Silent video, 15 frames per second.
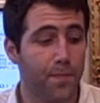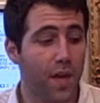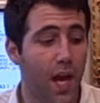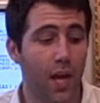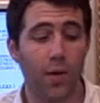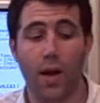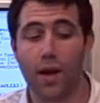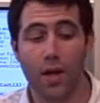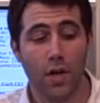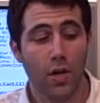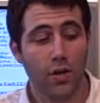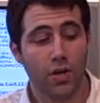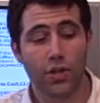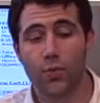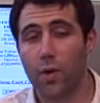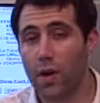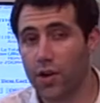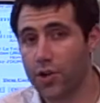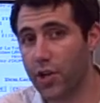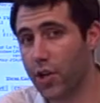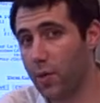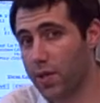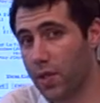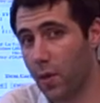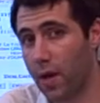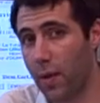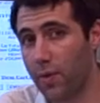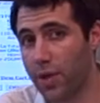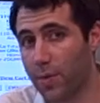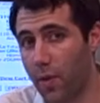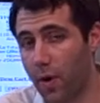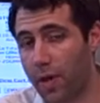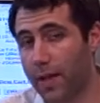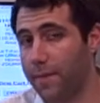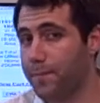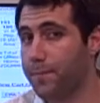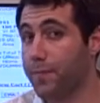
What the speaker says: Anyway, just wanted to show you what's going on with the market.